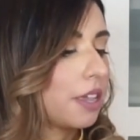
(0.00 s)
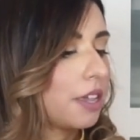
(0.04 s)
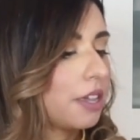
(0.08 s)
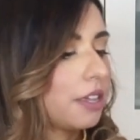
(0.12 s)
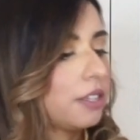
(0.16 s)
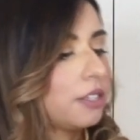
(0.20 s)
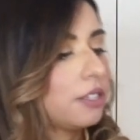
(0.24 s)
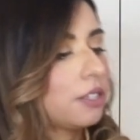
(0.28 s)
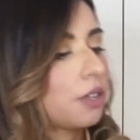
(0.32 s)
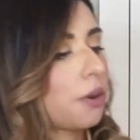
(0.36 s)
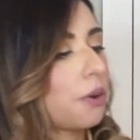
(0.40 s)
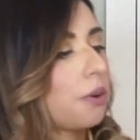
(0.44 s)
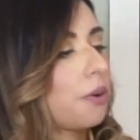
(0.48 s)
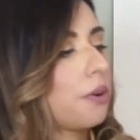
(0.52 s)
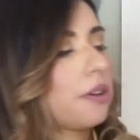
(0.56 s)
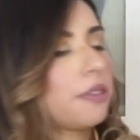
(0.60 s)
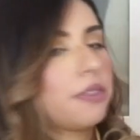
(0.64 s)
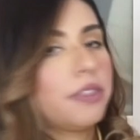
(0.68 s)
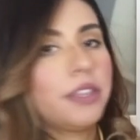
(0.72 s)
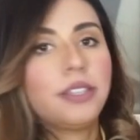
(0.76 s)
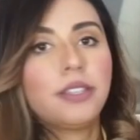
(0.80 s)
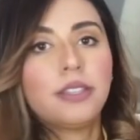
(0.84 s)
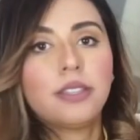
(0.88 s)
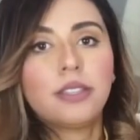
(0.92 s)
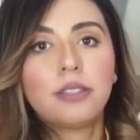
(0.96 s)
So
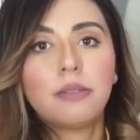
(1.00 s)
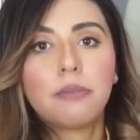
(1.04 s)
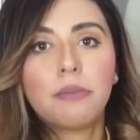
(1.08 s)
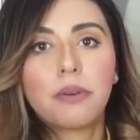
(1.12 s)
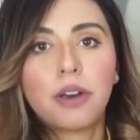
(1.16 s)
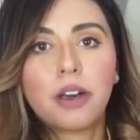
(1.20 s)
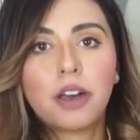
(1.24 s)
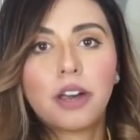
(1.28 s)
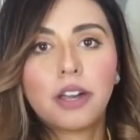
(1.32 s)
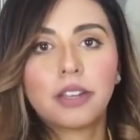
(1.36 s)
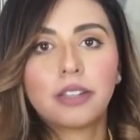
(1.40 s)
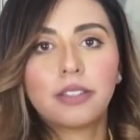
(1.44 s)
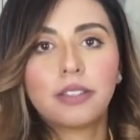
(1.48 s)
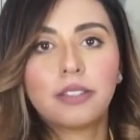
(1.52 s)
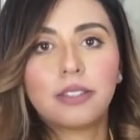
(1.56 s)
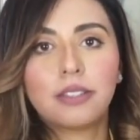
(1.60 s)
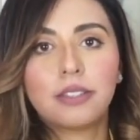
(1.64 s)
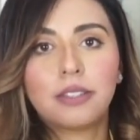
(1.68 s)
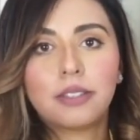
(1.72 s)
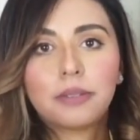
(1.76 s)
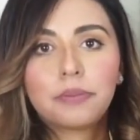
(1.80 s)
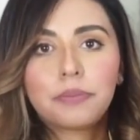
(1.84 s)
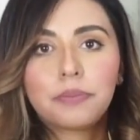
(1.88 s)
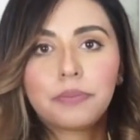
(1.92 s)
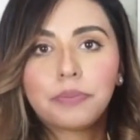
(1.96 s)
this is the
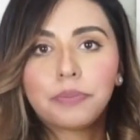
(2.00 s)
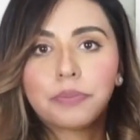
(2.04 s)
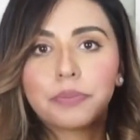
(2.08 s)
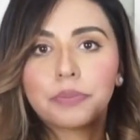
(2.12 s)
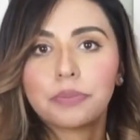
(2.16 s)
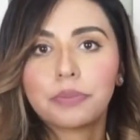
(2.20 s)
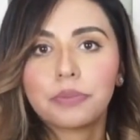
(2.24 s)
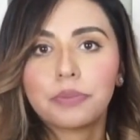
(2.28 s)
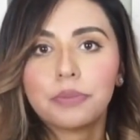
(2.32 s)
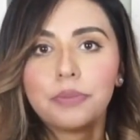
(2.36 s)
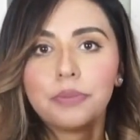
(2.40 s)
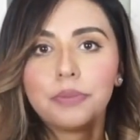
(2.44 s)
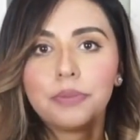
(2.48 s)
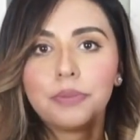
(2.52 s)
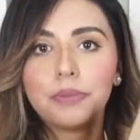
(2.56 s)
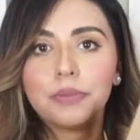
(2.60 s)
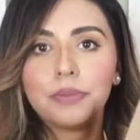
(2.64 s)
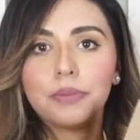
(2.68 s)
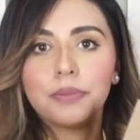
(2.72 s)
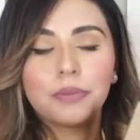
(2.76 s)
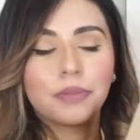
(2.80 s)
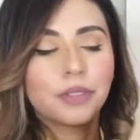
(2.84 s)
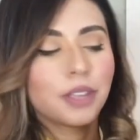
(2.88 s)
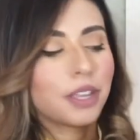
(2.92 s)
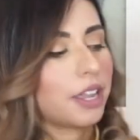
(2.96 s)
box,
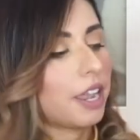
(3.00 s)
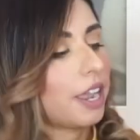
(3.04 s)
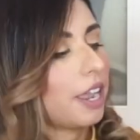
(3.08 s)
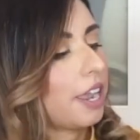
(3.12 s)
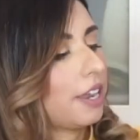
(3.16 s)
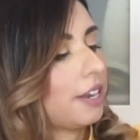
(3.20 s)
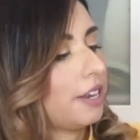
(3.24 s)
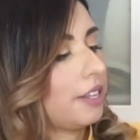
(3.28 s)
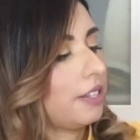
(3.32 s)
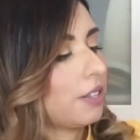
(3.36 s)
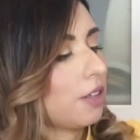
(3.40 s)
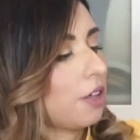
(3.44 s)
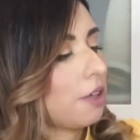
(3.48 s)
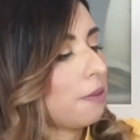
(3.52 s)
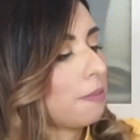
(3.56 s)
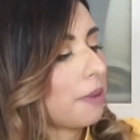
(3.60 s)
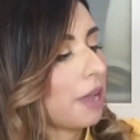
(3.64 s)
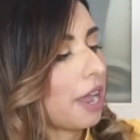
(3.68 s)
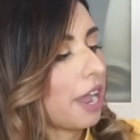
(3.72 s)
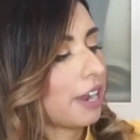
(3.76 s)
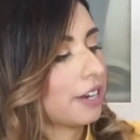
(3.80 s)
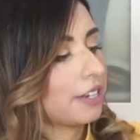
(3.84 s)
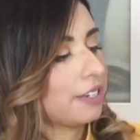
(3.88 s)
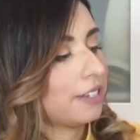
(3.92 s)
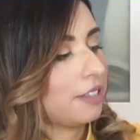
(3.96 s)
and it's all
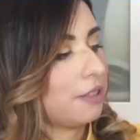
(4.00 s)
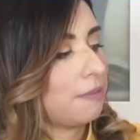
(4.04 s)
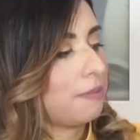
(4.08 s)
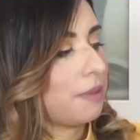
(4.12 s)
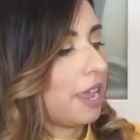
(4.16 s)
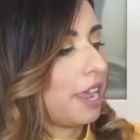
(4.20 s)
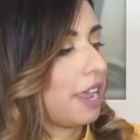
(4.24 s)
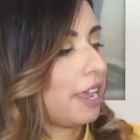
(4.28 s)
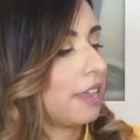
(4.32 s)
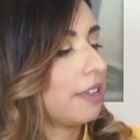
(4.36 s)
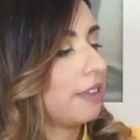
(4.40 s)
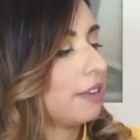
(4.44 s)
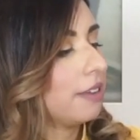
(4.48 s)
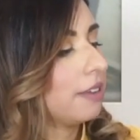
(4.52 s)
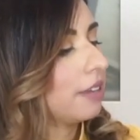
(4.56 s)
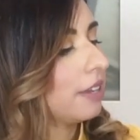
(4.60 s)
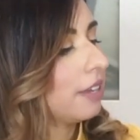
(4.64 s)
packed in the bag.